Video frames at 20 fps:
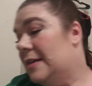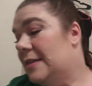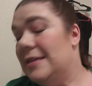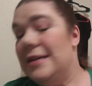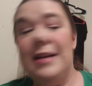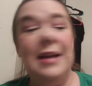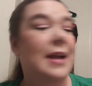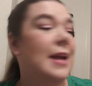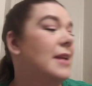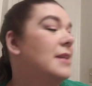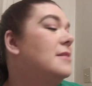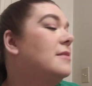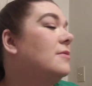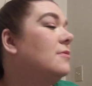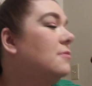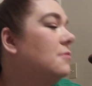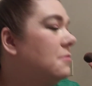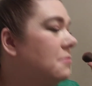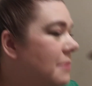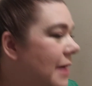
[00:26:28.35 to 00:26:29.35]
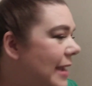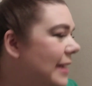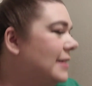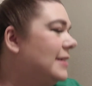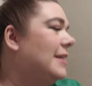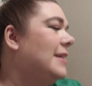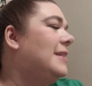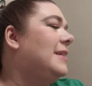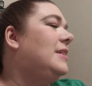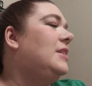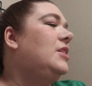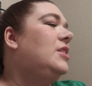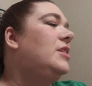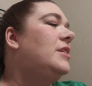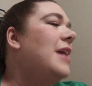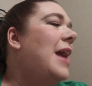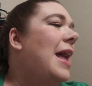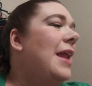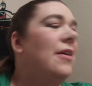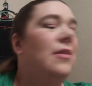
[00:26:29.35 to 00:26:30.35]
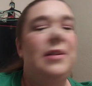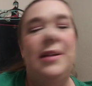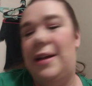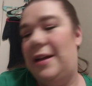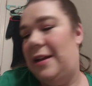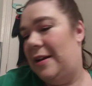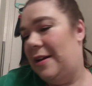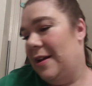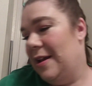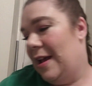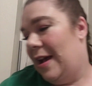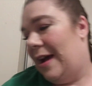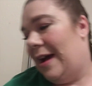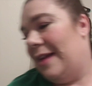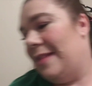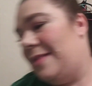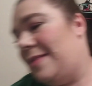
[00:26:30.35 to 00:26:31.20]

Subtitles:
I cannot wait to get the shadow done. I